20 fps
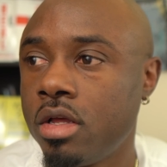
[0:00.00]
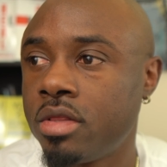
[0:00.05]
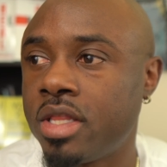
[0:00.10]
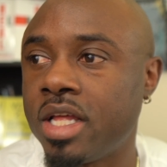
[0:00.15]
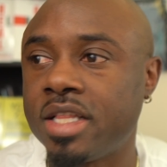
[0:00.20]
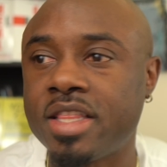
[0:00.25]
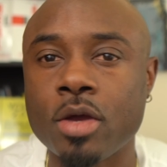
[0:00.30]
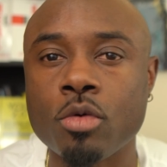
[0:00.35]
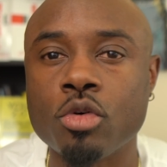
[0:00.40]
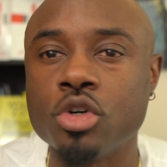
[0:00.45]

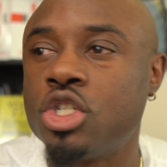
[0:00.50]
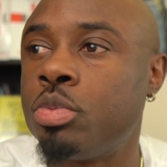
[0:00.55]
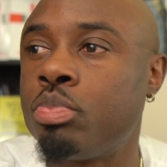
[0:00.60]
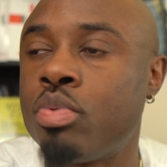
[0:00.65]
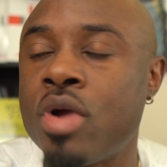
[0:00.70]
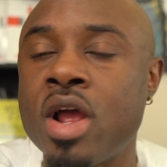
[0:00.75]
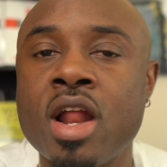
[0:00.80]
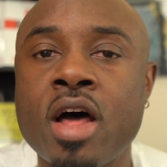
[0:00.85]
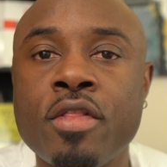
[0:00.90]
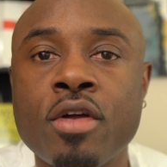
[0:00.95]
that they will
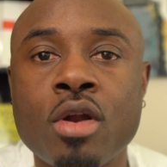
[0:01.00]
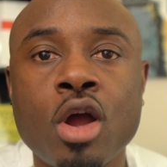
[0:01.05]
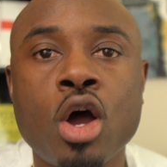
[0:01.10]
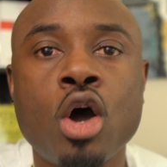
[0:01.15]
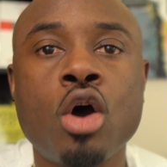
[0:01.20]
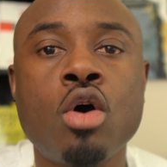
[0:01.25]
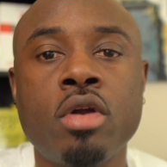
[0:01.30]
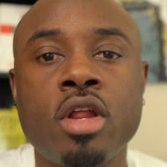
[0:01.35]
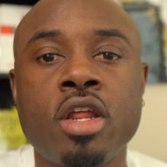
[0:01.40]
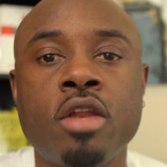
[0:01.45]
spread on their
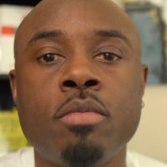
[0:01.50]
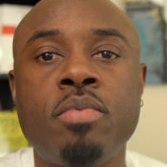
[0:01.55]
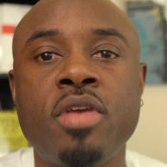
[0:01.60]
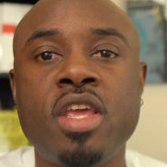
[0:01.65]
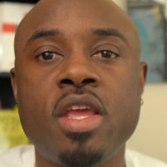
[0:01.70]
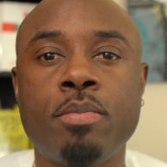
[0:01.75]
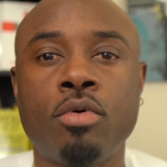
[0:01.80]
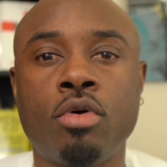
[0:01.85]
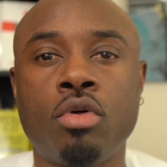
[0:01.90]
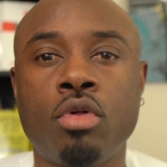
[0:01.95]
own and
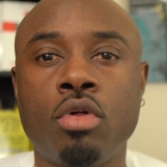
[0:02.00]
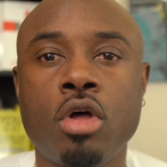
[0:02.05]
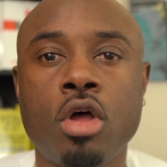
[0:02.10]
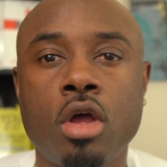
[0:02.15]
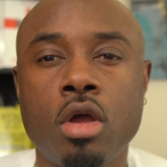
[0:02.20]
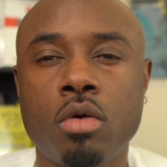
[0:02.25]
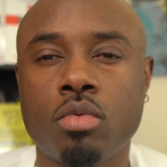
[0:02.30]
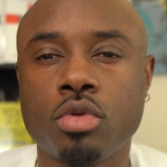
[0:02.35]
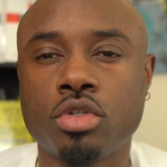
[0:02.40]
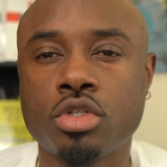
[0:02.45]
people
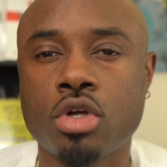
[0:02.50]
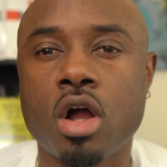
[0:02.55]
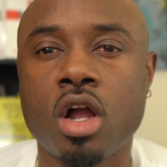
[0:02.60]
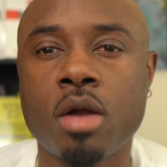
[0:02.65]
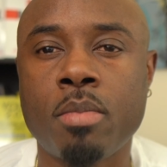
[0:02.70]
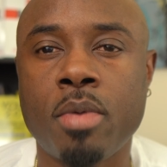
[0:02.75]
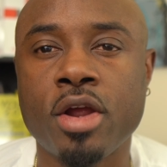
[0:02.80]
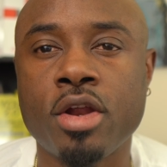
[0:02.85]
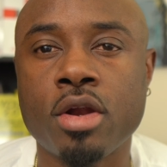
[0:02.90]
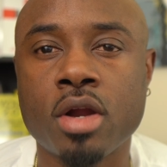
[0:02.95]
will talk
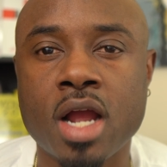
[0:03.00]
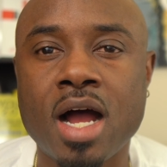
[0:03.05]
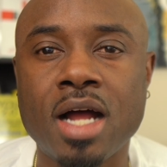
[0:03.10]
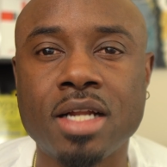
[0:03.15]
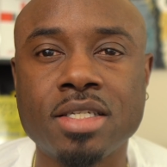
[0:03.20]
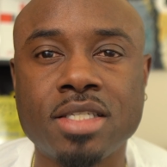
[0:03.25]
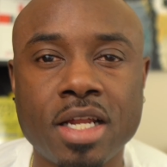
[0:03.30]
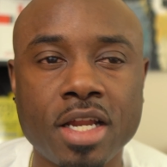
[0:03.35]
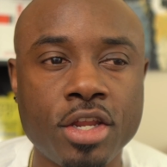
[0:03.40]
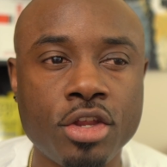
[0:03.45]
about your
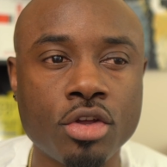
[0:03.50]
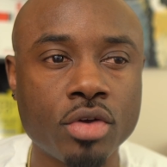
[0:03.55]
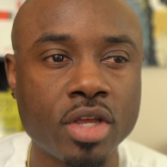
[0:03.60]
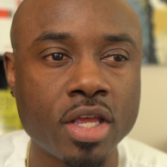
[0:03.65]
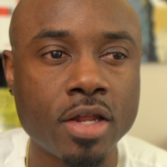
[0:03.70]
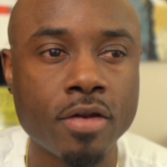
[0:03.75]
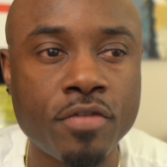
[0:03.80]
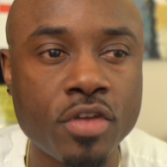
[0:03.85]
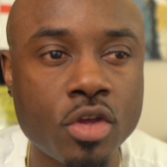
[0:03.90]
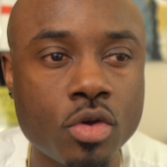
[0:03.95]
content and you'll
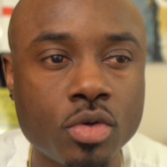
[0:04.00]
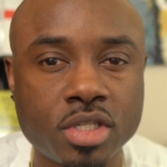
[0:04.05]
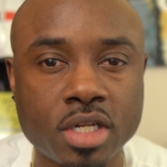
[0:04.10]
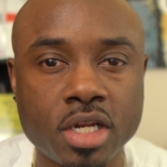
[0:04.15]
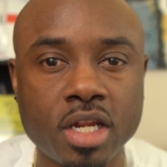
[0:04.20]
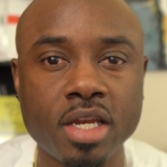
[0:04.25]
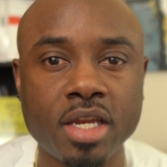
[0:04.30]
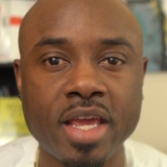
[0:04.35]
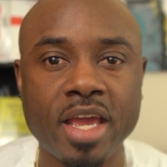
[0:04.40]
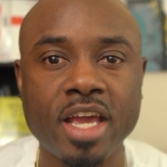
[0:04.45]
get views and
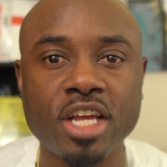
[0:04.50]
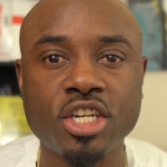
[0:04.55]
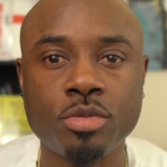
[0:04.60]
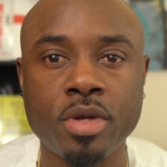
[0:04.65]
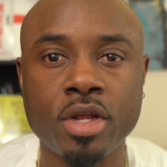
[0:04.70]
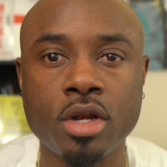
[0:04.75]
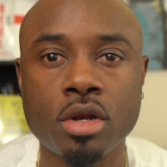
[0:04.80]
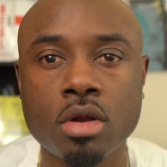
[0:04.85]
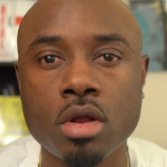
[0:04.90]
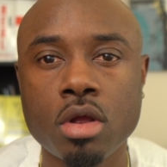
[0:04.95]

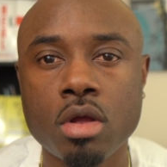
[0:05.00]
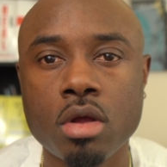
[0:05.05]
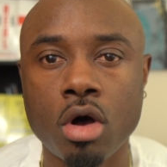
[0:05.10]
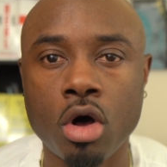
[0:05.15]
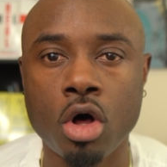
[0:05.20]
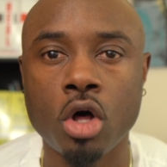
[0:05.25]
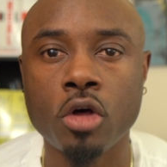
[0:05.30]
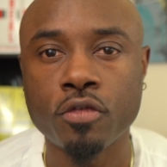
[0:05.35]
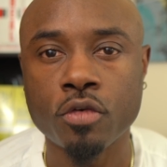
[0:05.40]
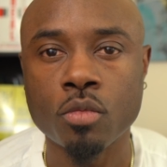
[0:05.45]
engagement
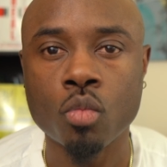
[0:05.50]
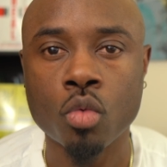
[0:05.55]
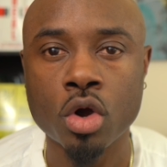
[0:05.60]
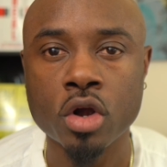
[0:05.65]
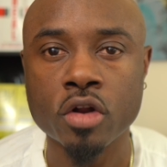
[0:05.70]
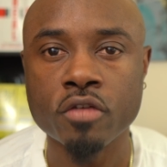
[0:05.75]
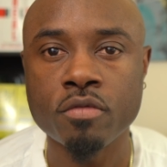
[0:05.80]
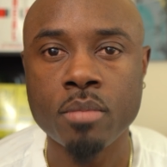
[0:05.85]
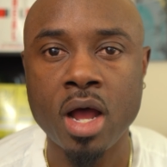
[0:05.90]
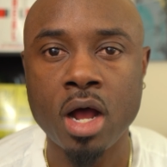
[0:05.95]
all from
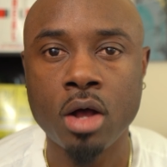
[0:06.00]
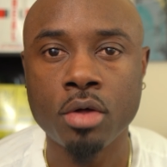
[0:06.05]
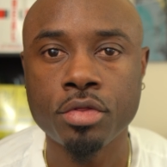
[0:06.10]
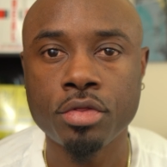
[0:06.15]
word of mouth.